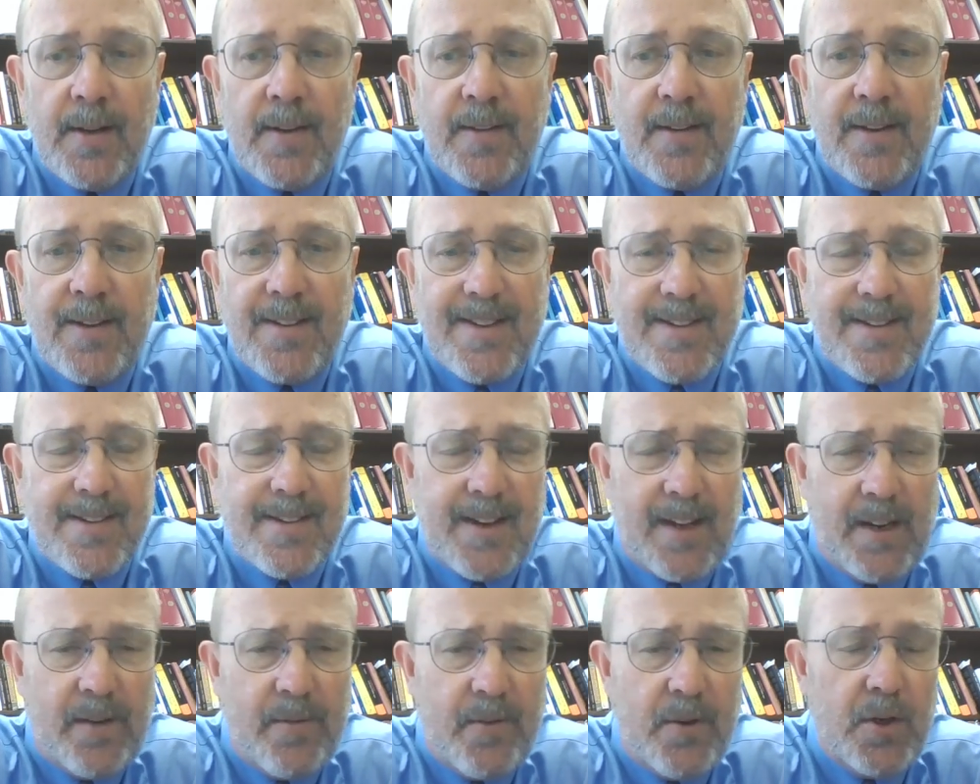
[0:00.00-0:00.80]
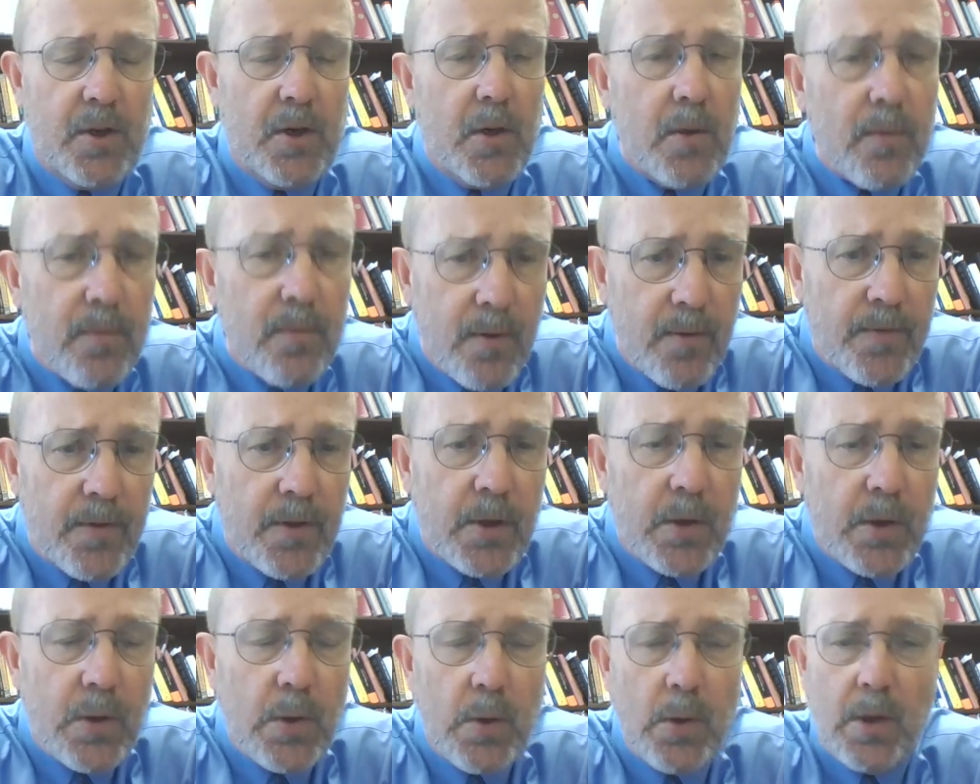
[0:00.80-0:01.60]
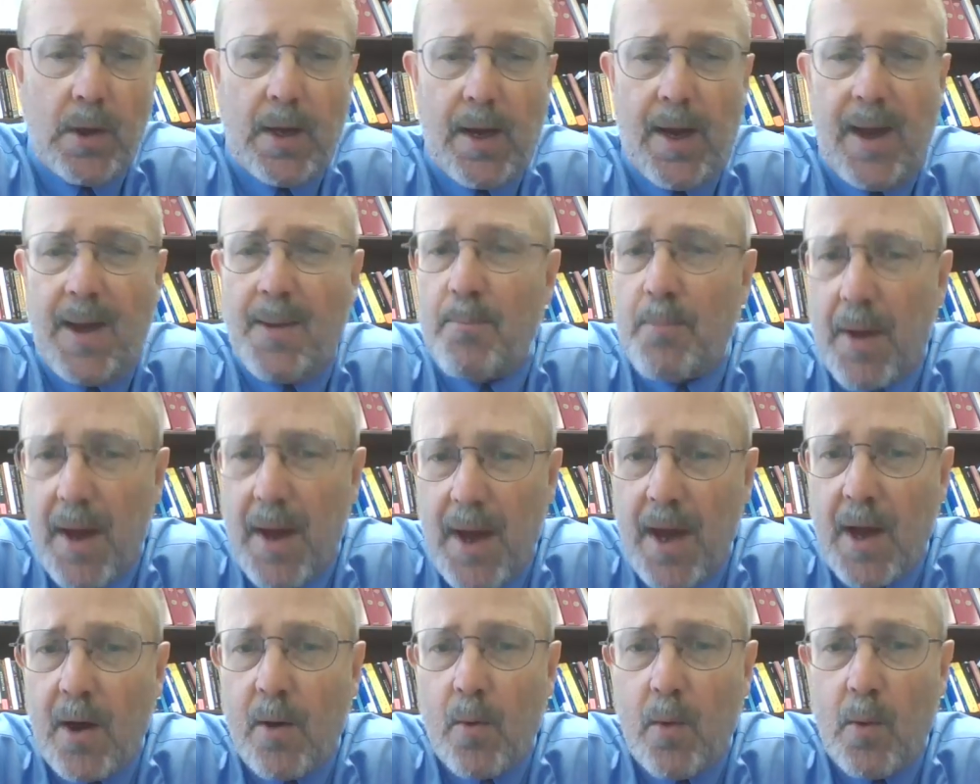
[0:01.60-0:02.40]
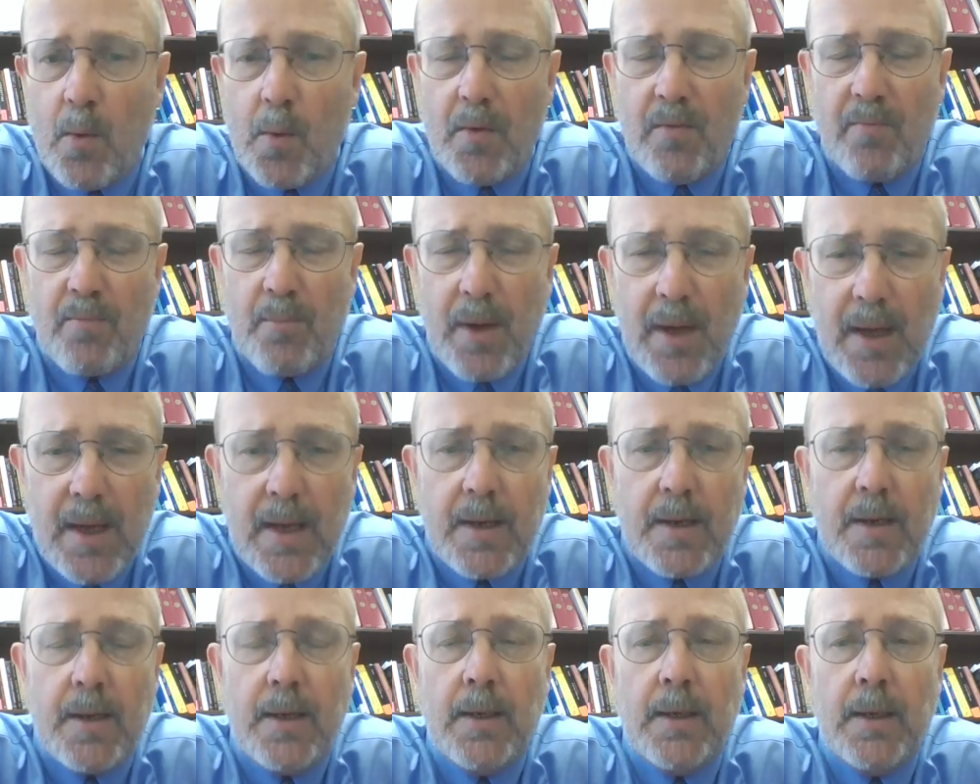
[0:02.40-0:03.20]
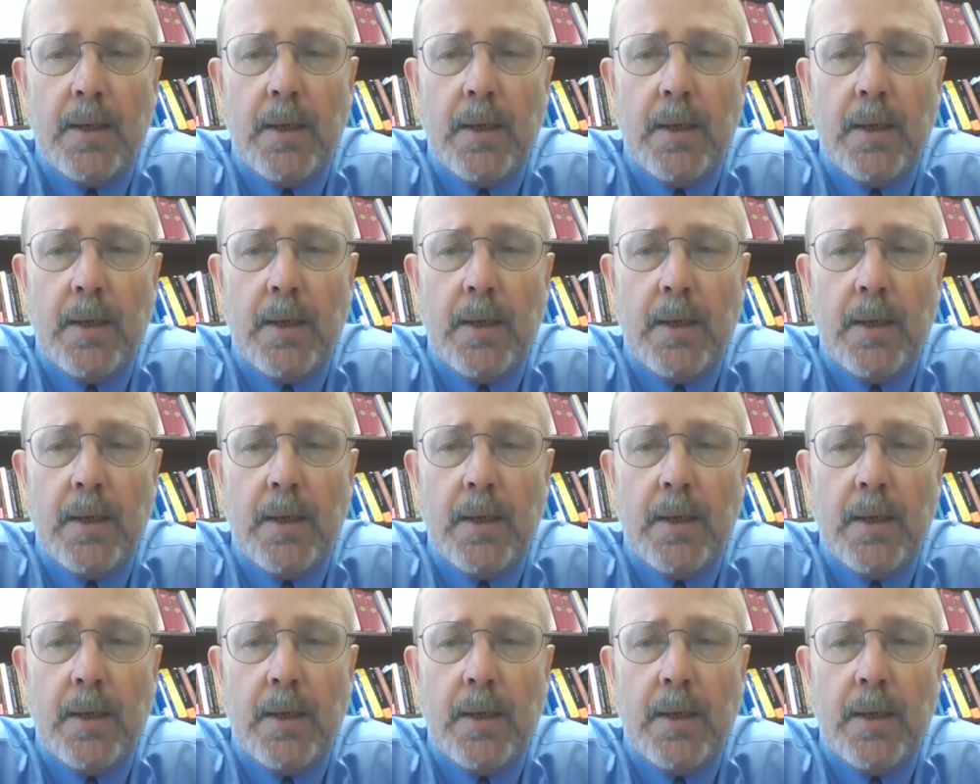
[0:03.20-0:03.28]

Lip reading: This is kind of an overview, looking back where we've been,